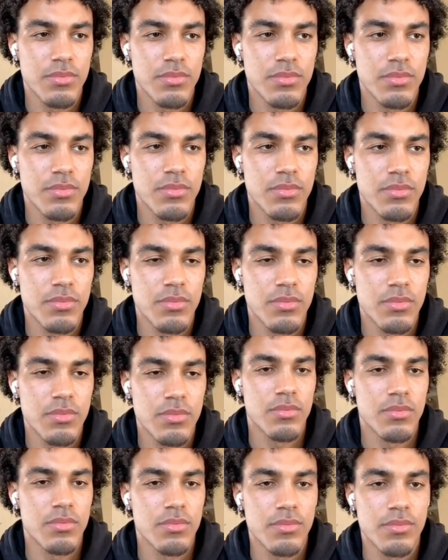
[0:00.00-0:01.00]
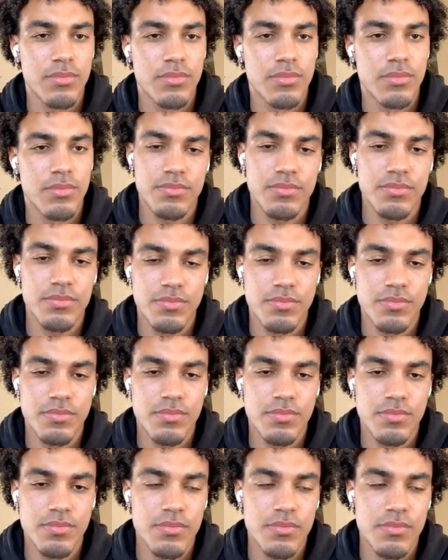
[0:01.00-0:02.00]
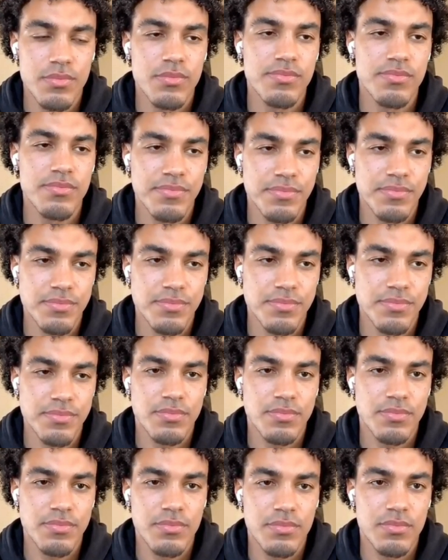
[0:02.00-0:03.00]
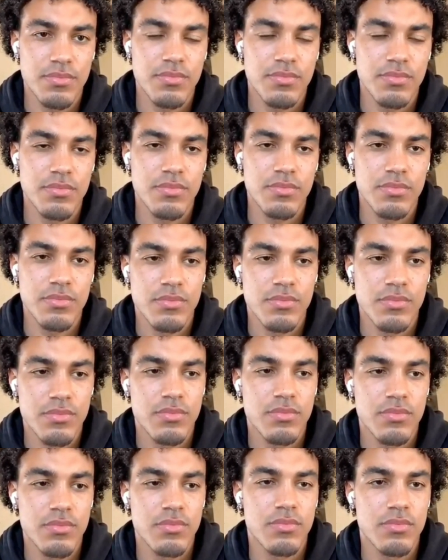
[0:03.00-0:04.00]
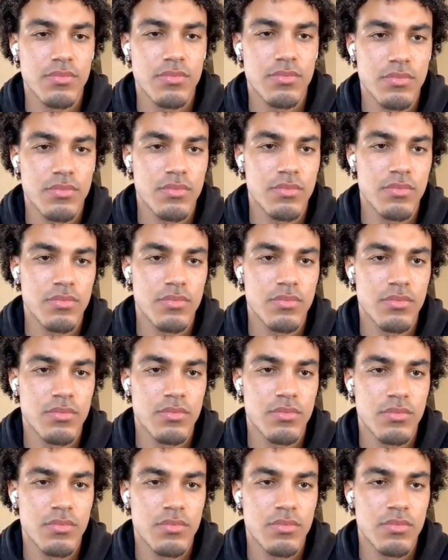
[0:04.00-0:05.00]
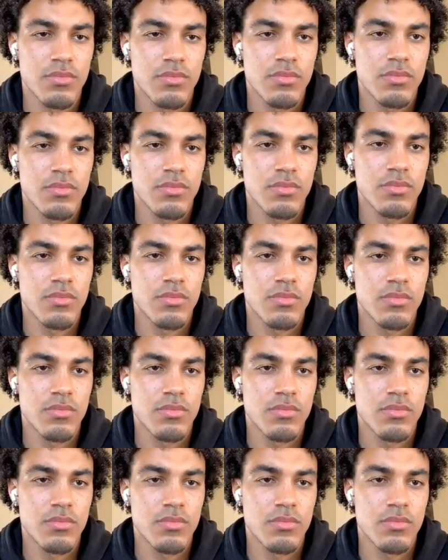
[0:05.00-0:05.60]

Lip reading: This person isn't speaking.